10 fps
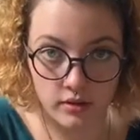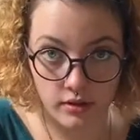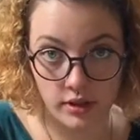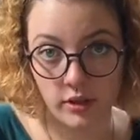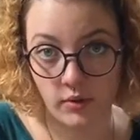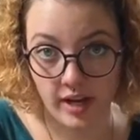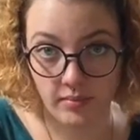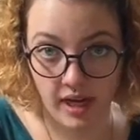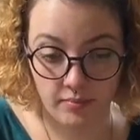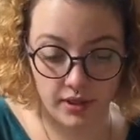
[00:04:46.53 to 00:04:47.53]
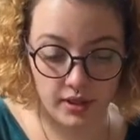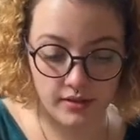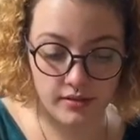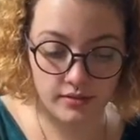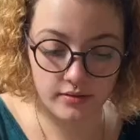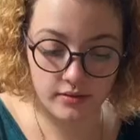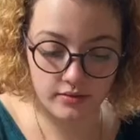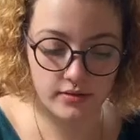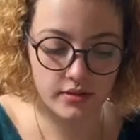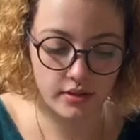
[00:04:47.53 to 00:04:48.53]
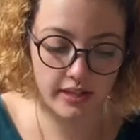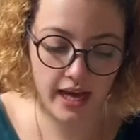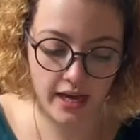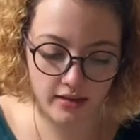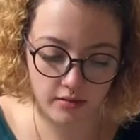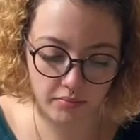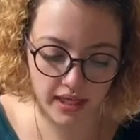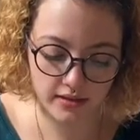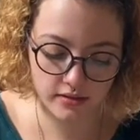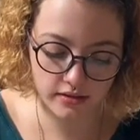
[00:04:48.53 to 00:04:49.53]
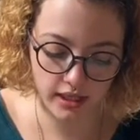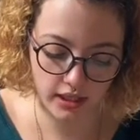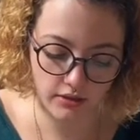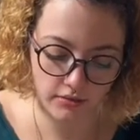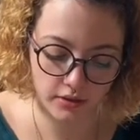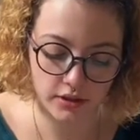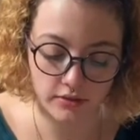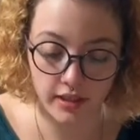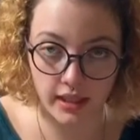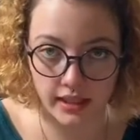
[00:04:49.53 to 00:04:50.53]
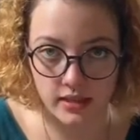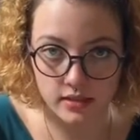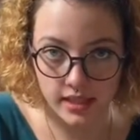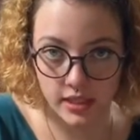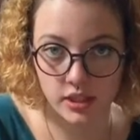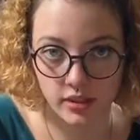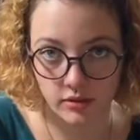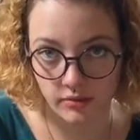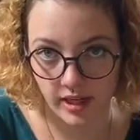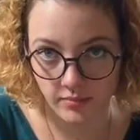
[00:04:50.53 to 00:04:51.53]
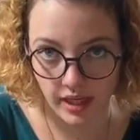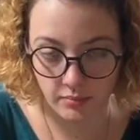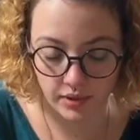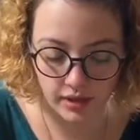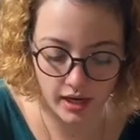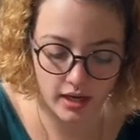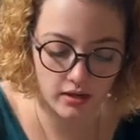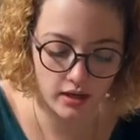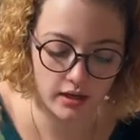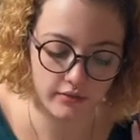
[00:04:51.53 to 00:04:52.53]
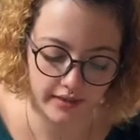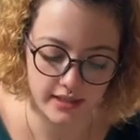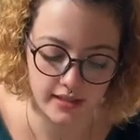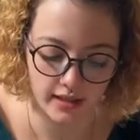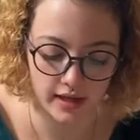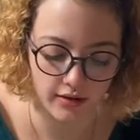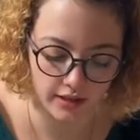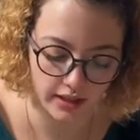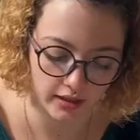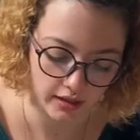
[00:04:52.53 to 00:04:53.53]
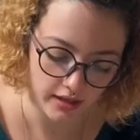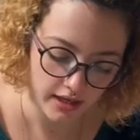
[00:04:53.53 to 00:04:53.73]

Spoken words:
your white paper, so that the pencil that you were doing is touching the white paper and not facing out here.